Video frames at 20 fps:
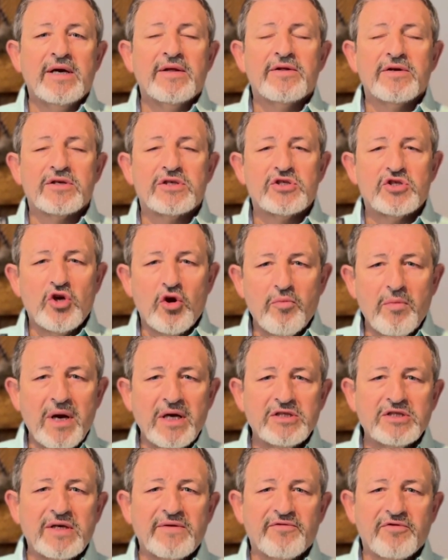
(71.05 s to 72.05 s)
There's so
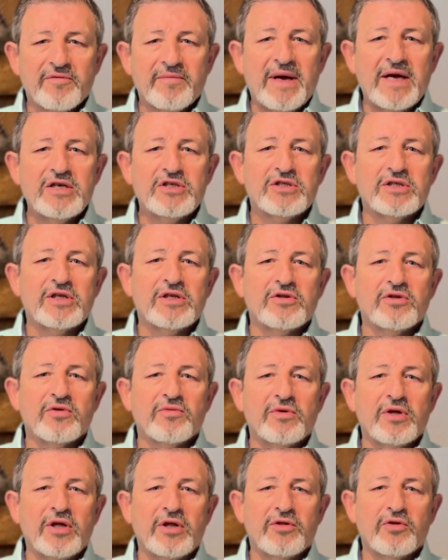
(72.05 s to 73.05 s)
much information
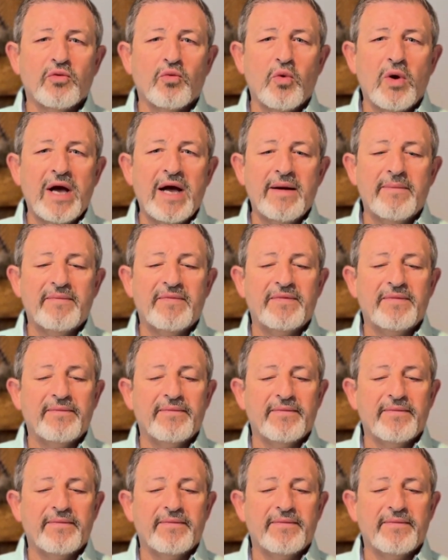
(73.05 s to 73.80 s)
in the web